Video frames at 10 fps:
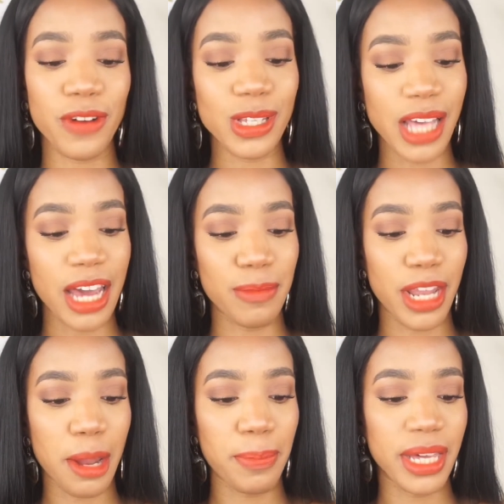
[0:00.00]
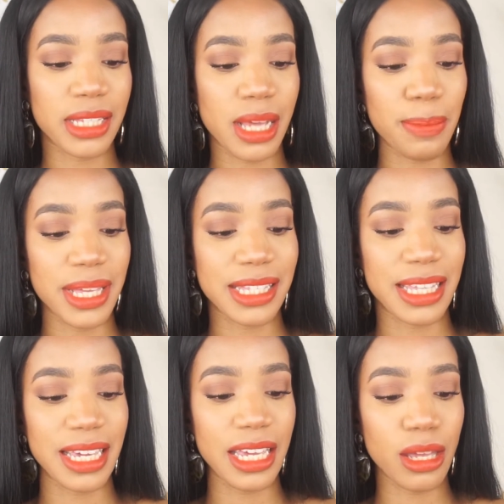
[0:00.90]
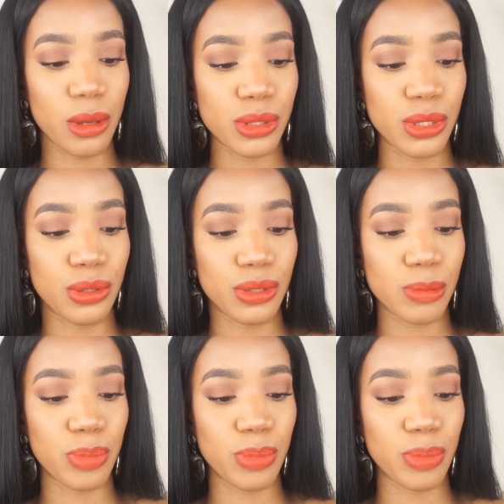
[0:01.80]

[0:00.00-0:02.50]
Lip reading: first item that I picked up is the EcoTools